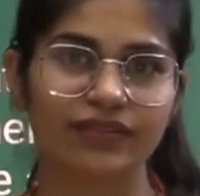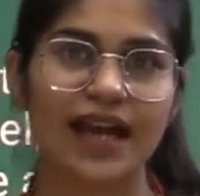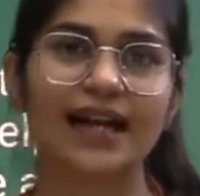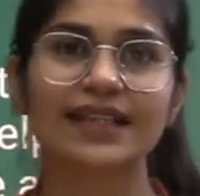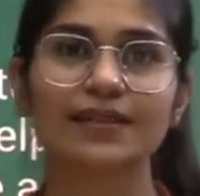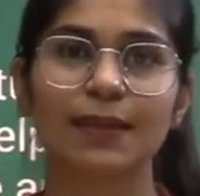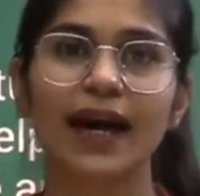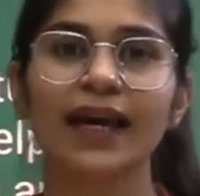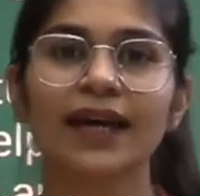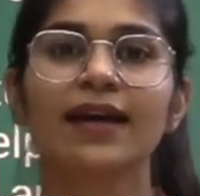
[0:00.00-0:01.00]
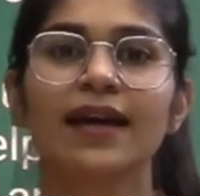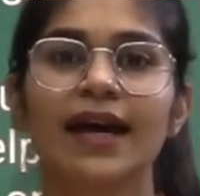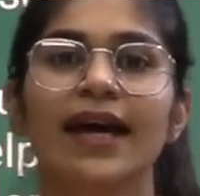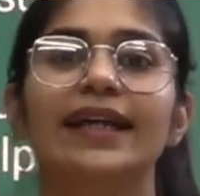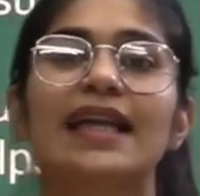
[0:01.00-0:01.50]
That is my
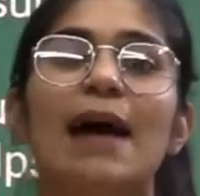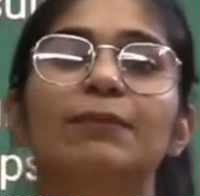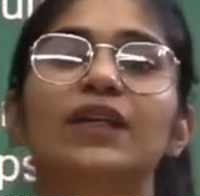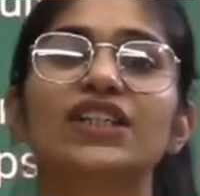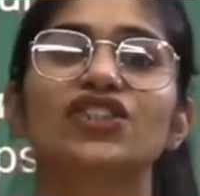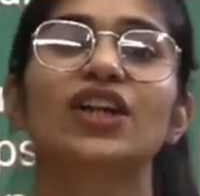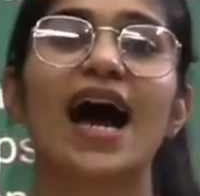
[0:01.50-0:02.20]
adaptation.